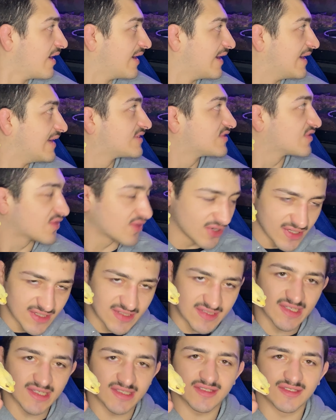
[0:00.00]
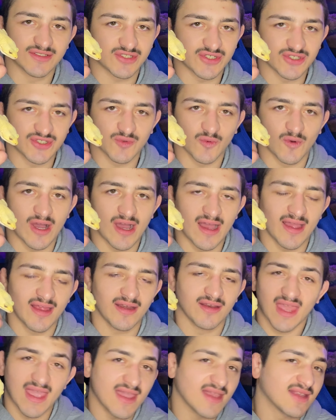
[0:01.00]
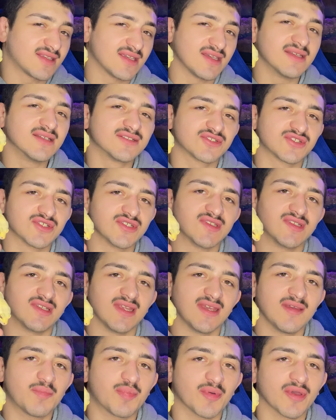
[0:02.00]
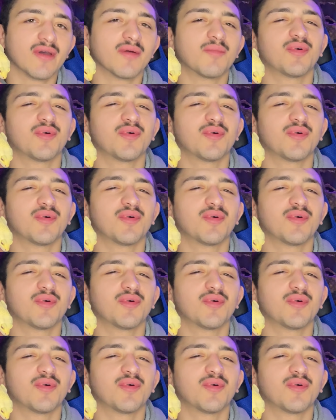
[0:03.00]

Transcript: It's thirty-six inches wide, eighteen inches deep,